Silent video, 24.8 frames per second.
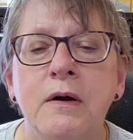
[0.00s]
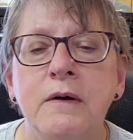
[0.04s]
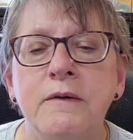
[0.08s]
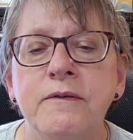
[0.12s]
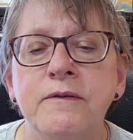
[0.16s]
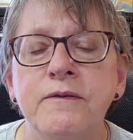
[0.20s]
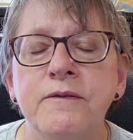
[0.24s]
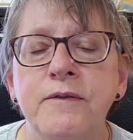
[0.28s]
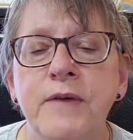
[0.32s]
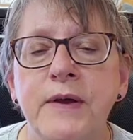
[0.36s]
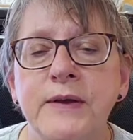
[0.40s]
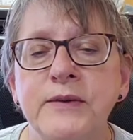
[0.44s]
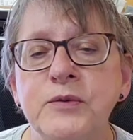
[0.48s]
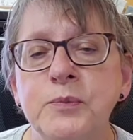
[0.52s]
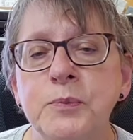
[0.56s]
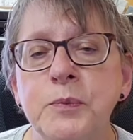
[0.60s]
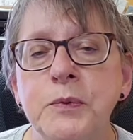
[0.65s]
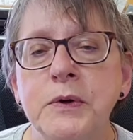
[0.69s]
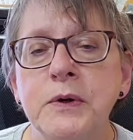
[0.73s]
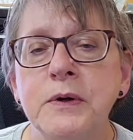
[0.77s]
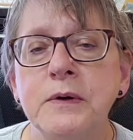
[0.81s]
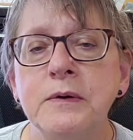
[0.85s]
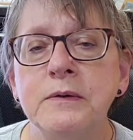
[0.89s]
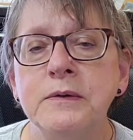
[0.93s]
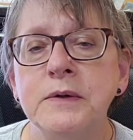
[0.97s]
are
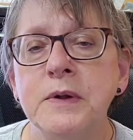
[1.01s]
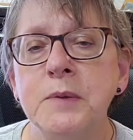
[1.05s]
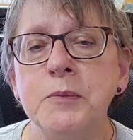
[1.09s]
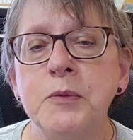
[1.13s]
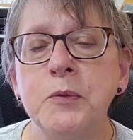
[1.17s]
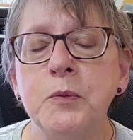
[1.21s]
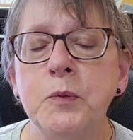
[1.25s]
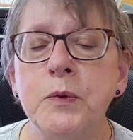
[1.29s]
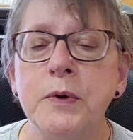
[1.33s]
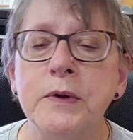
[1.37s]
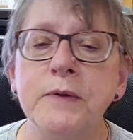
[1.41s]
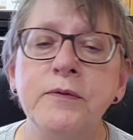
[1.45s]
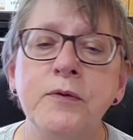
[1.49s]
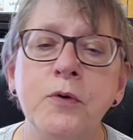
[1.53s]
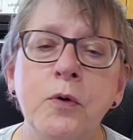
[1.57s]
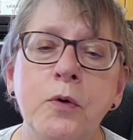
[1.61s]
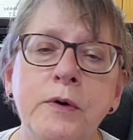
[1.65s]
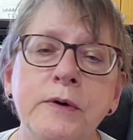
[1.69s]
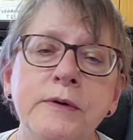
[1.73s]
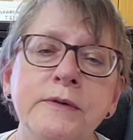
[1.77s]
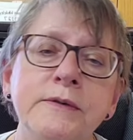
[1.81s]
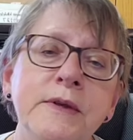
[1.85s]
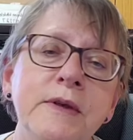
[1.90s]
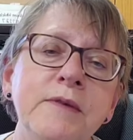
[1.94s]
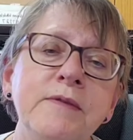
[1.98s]
Facebook, number one, of
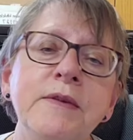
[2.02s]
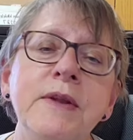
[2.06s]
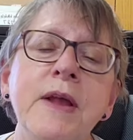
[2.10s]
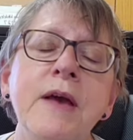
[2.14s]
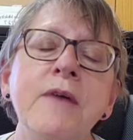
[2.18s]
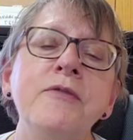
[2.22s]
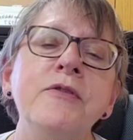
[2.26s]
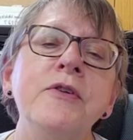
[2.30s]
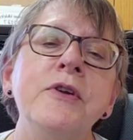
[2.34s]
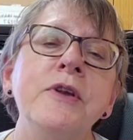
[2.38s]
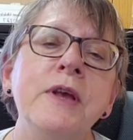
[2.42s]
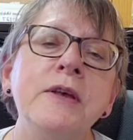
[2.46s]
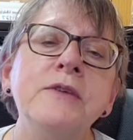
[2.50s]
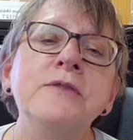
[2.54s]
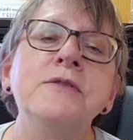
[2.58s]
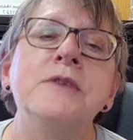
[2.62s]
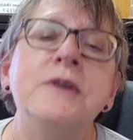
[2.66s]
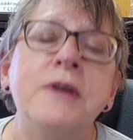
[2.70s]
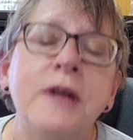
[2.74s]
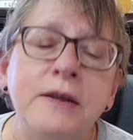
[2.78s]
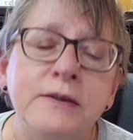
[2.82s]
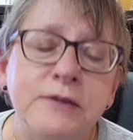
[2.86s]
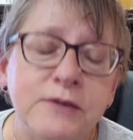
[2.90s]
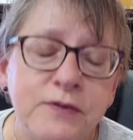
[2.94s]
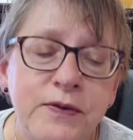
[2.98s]
course. Even after
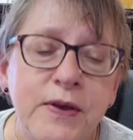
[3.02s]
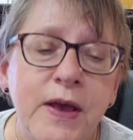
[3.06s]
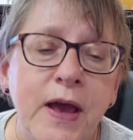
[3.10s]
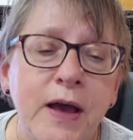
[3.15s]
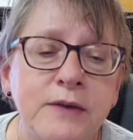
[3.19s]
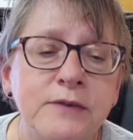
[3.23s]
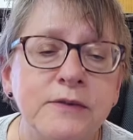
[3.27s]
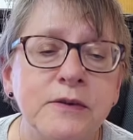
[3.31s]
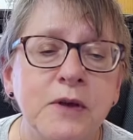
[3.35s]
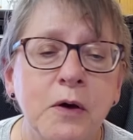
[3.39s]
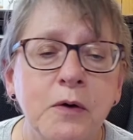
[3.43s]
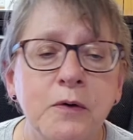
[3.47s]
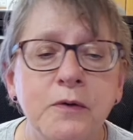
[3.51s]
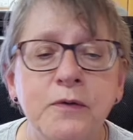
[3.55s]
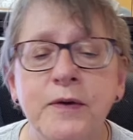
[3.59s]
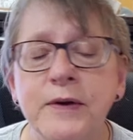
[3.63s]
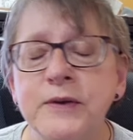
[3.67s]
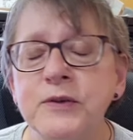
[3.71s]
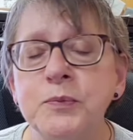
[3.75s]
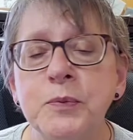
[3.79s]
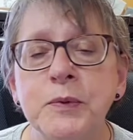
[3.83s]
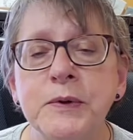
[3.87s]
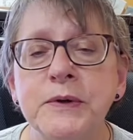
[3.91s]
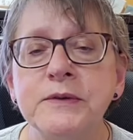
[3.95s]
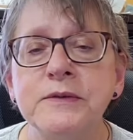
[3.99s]
yesterday's fiasco,
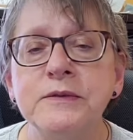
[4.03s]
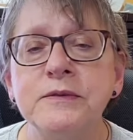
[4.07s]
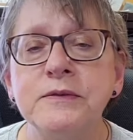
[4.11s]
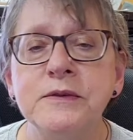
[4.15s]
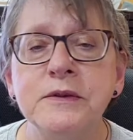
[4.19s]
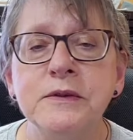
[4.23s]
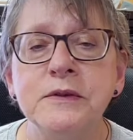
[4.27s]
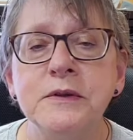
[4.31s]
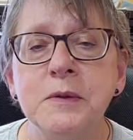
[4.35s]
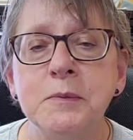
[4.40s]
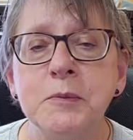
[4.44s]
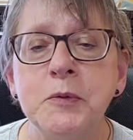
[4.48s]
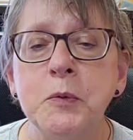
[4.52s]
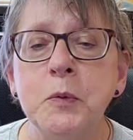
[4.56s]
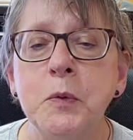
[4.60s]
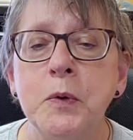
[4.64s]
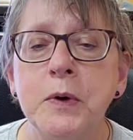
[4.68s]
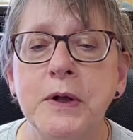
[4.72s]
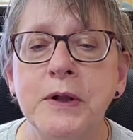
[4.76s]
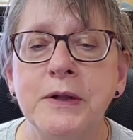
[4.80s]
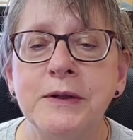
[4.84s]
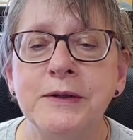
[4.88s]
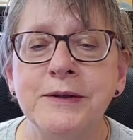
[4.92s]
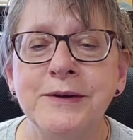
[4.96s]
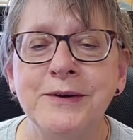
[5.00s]
Facebook is still number
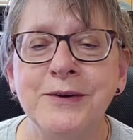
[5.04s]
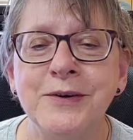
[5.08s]
one.